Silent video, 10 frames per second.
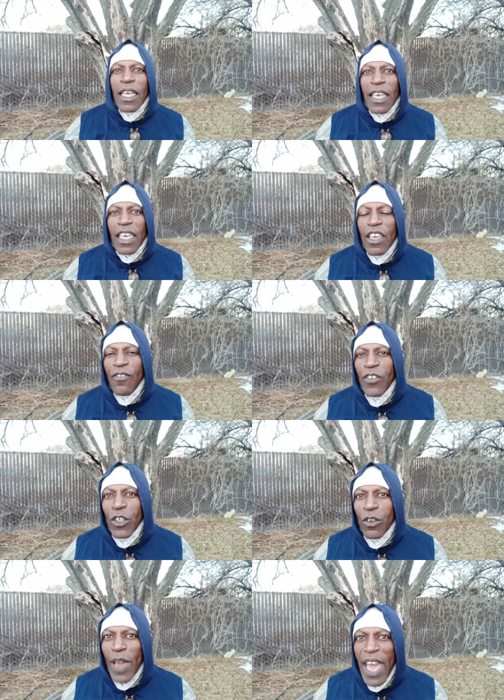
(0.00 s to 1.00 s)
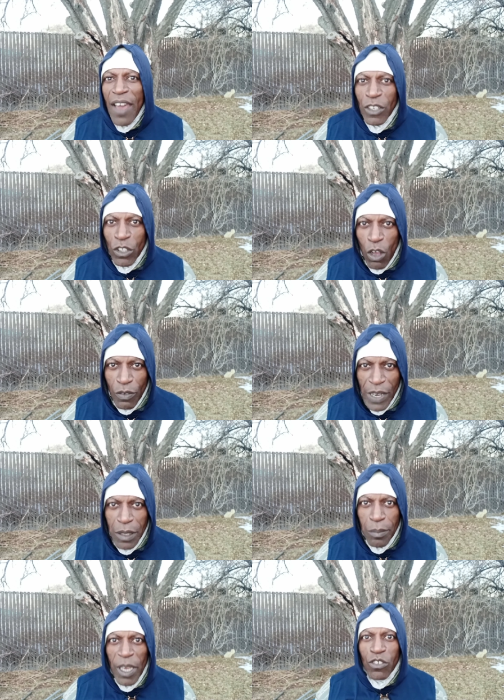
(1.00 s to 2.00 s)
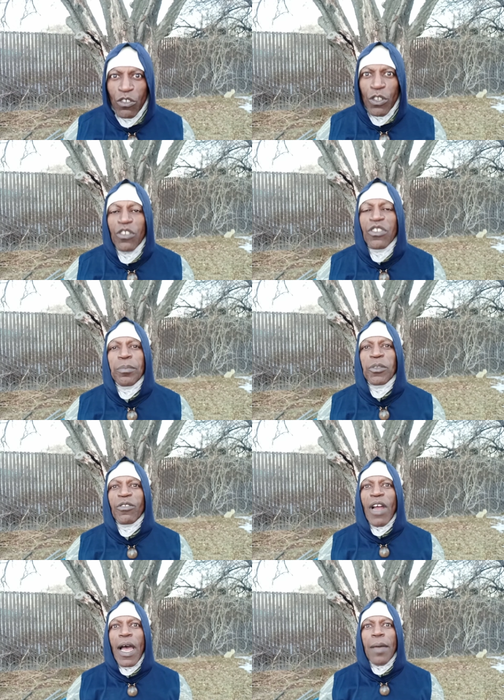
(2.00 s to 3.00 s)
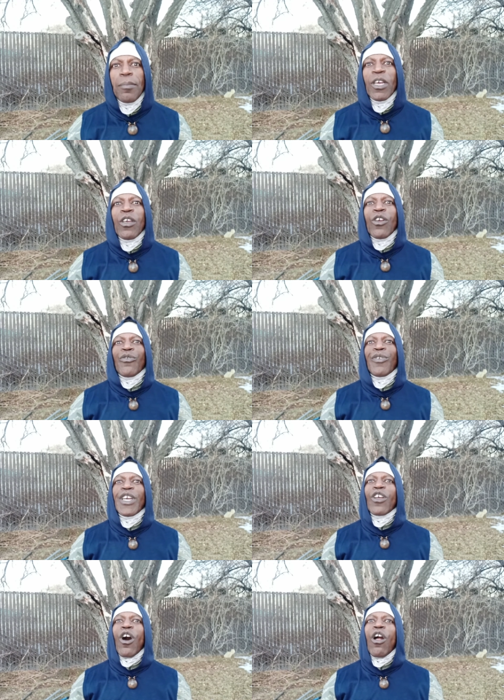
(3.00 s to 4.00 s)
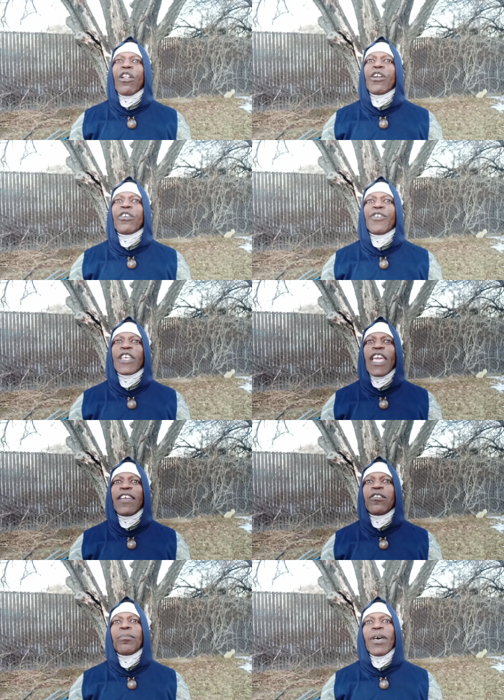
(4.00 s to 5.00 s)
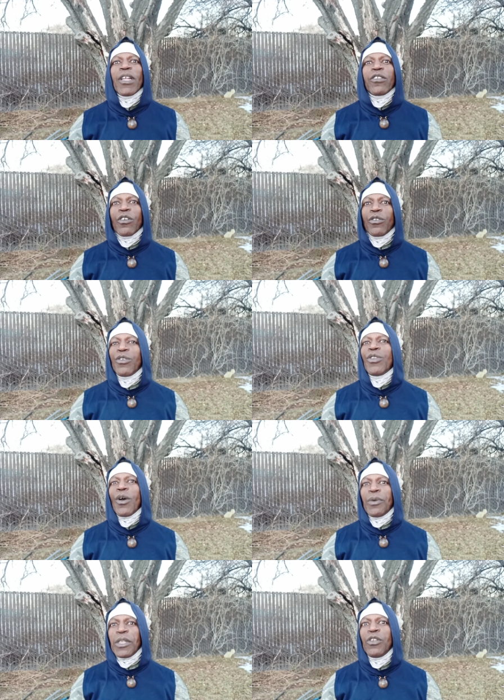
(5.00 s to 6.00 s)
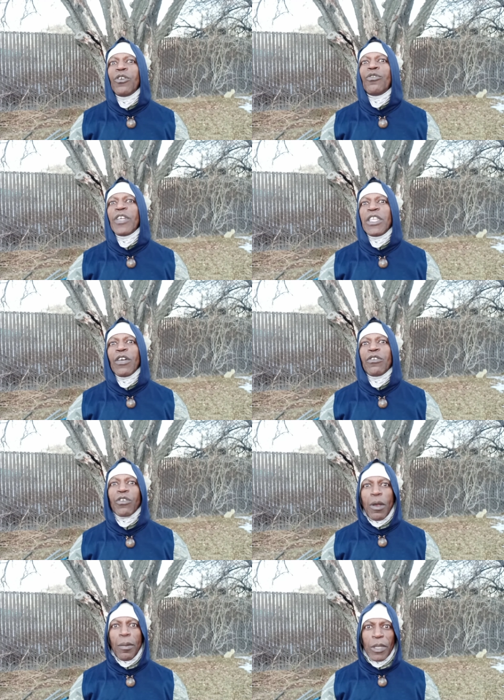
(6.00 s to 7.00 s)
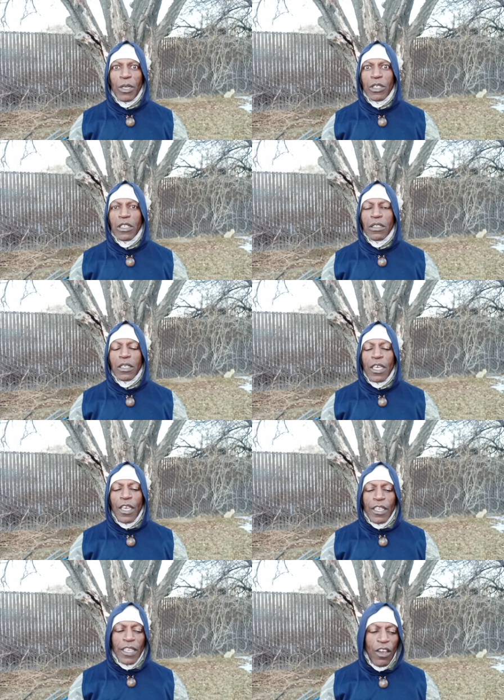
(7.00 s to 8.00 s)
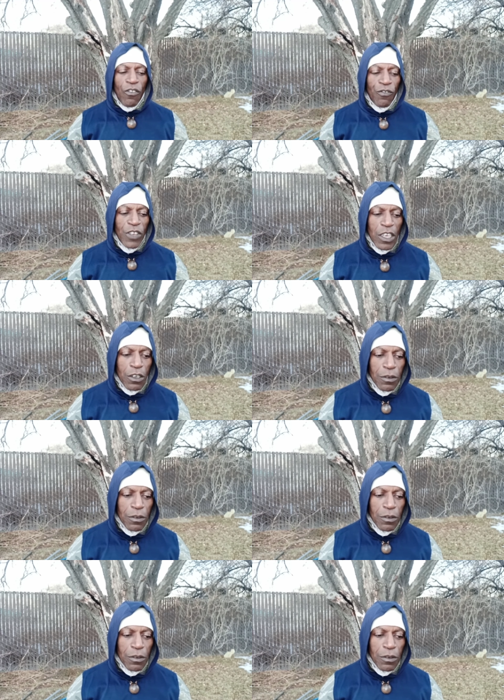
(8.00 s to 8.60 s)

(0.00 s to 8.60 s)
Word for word: if you haven't already, make sure you subscribe Ring the all notification bell so you know when new videos are uploaded. Now, fear.